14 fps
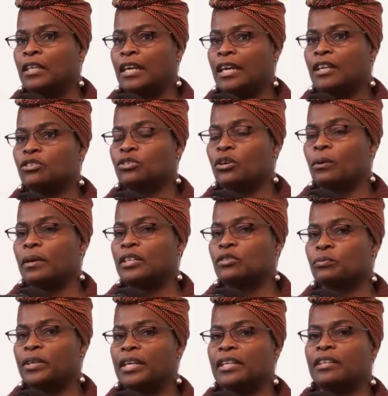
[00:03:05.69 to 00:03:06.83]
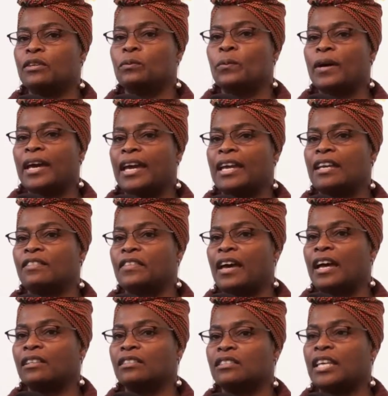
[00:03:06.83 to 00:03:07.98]
Yeah, so it's written in a way
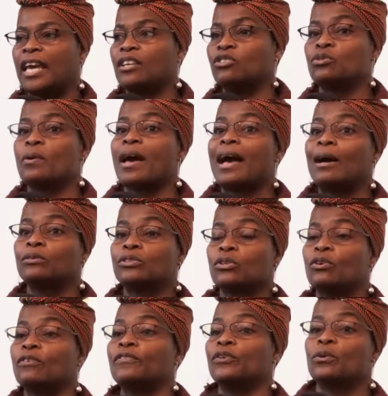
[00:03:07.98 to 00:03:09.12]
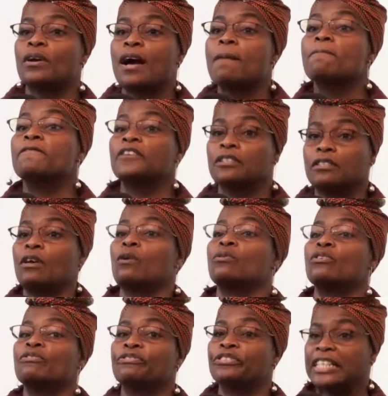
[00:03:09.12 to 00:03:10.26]
that takes you out of your comfort
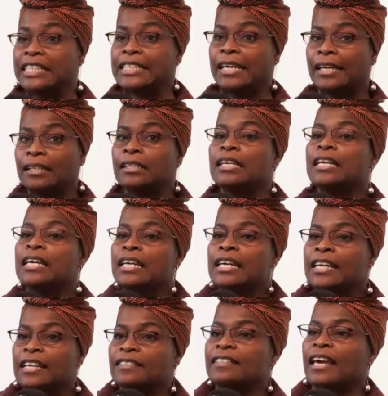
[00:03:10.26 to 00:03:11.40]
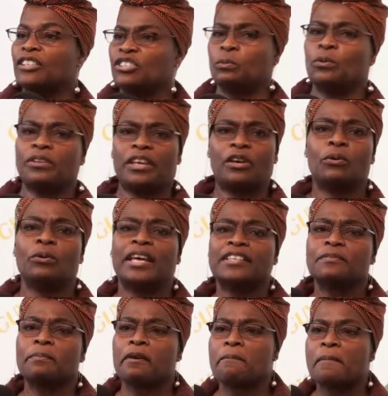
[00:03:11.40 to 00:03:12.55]
zone of reading. It's actually what they call
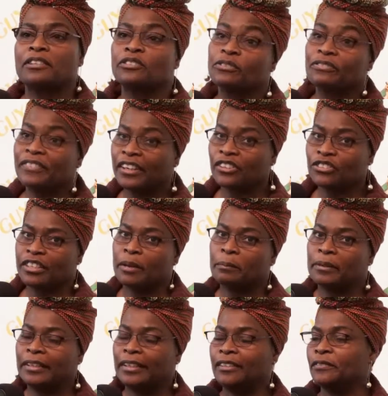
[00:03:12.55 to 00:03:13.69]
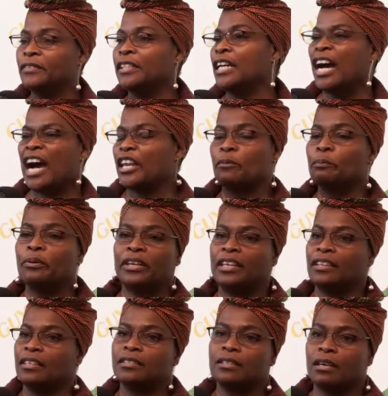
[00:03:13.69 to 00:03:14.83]
experimental fiction, I believe. I don't put
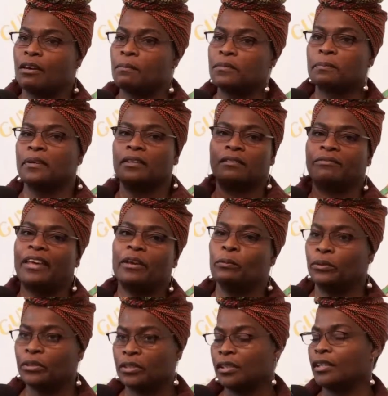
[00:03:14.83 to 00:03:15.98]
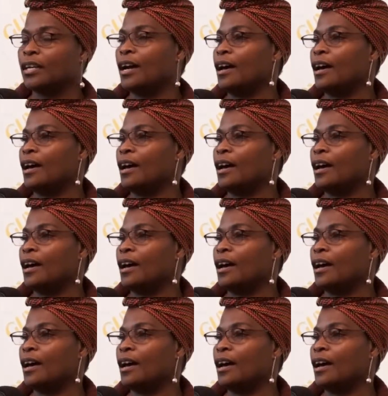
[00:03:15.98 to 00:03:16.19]
it in these terms, but they would.